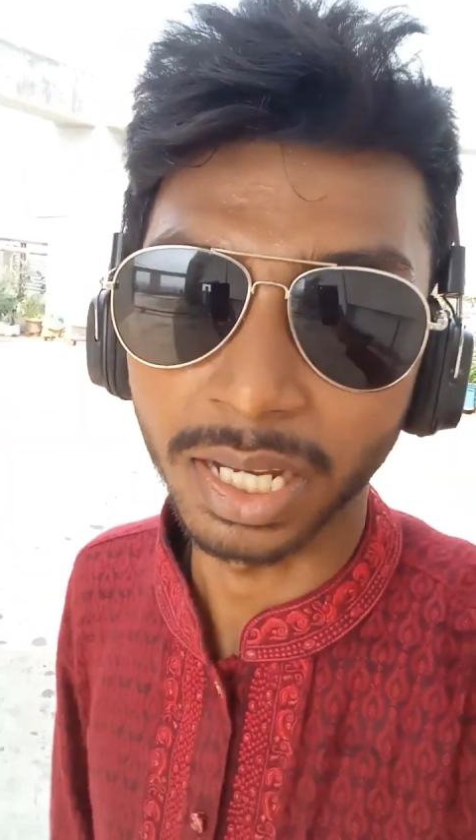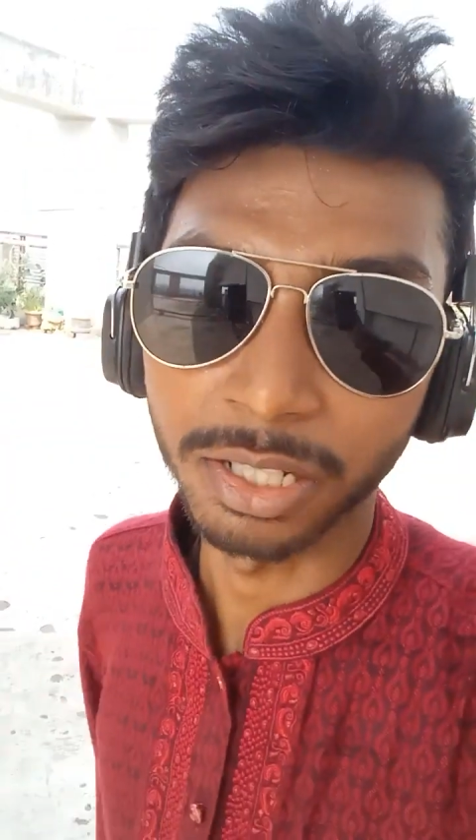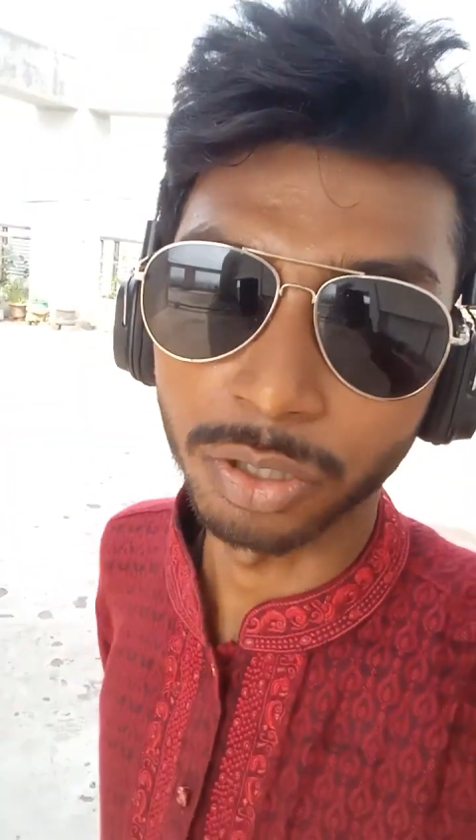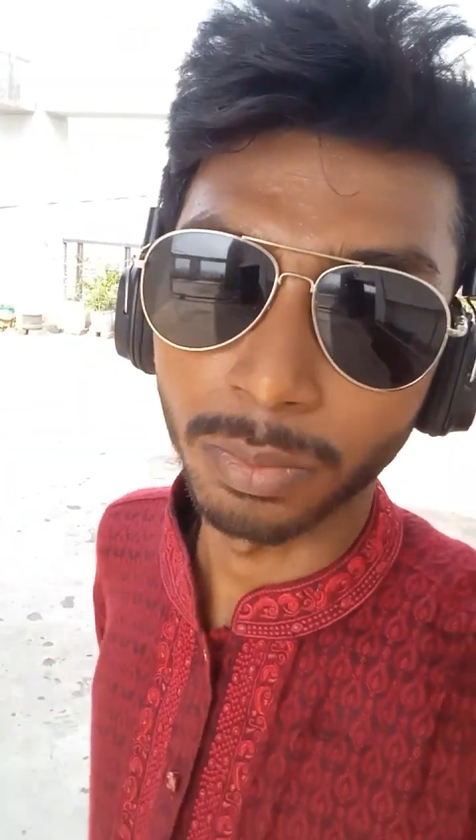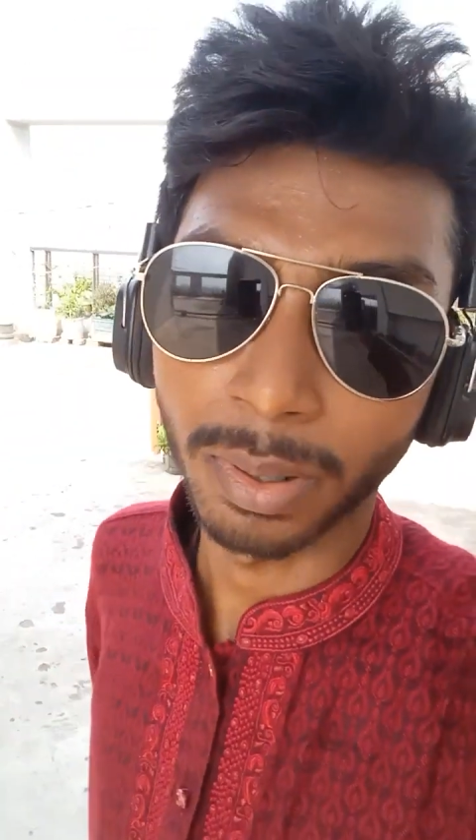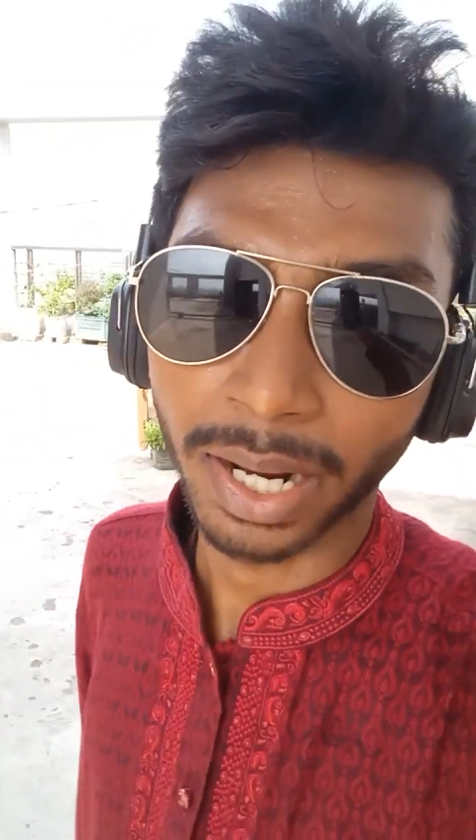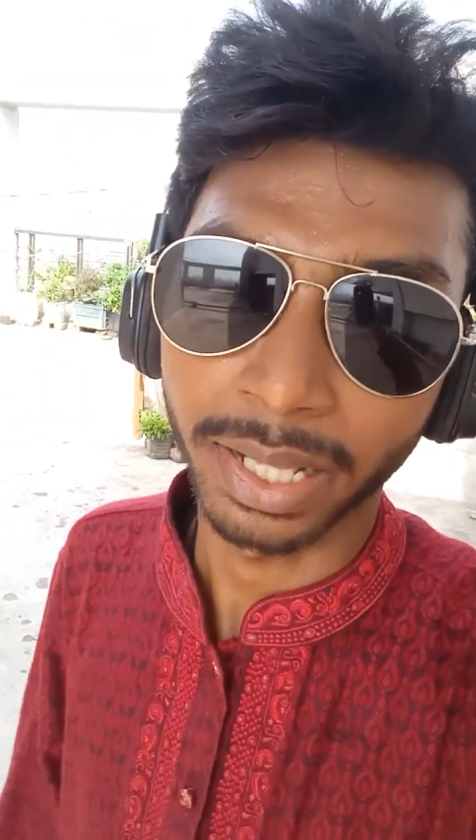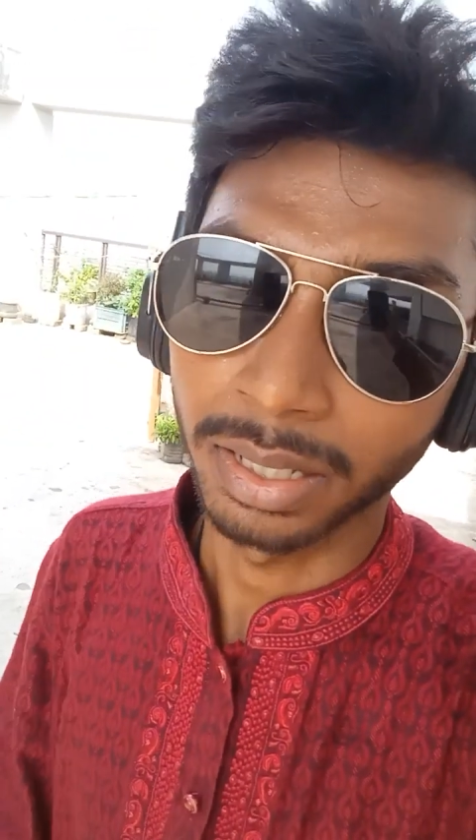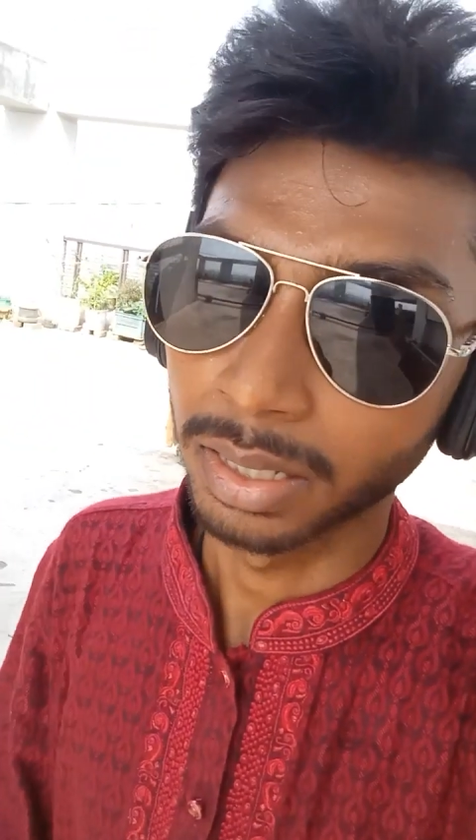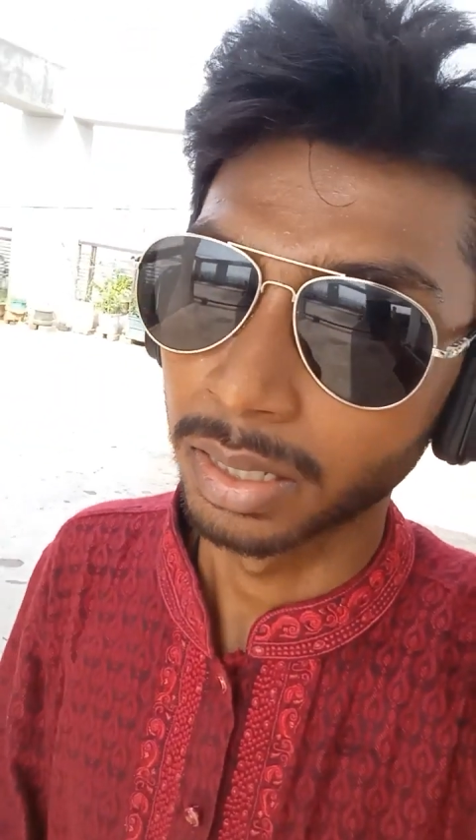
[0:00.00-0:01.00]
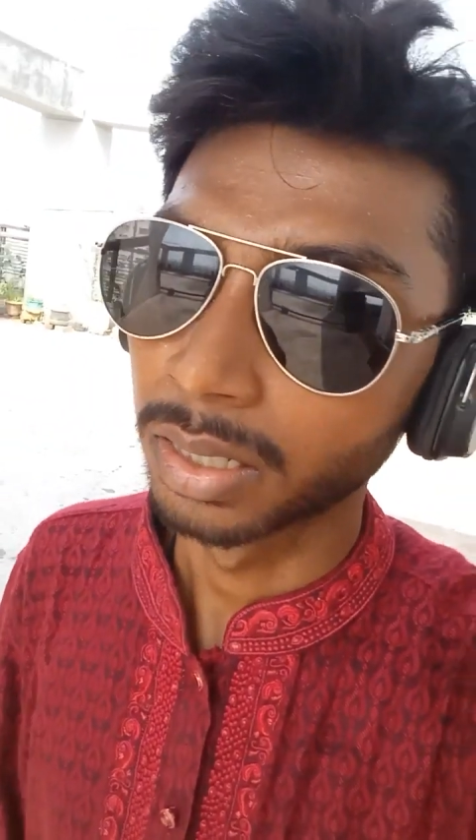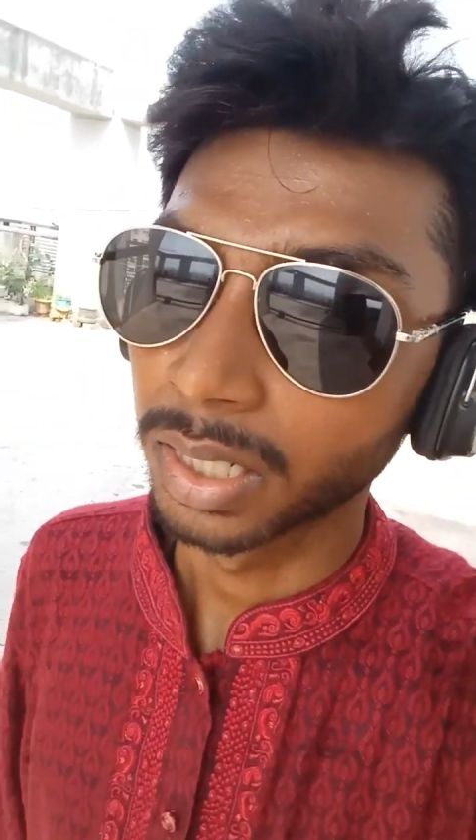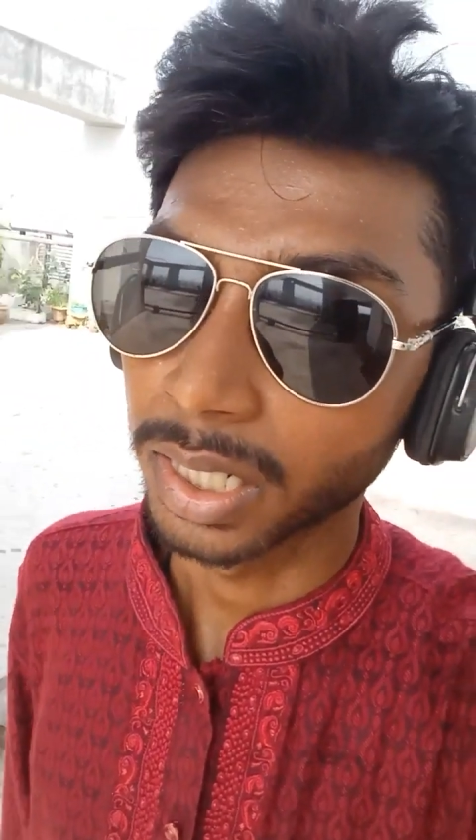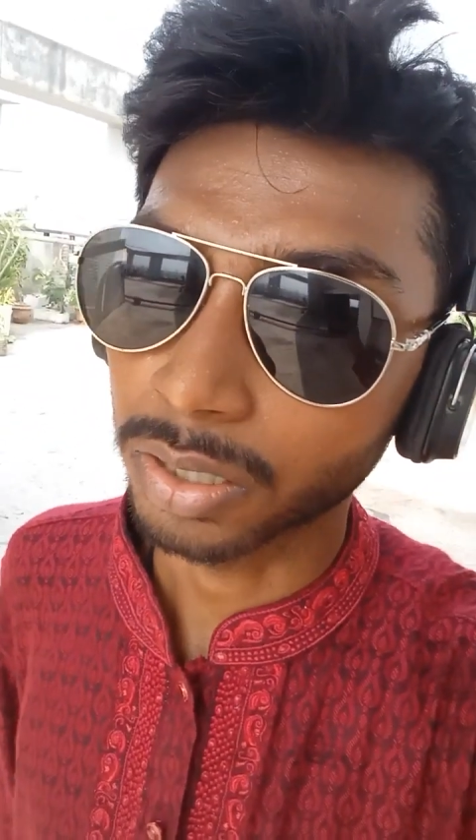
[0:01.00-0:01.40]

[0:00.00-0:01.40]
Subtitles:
your mind. It's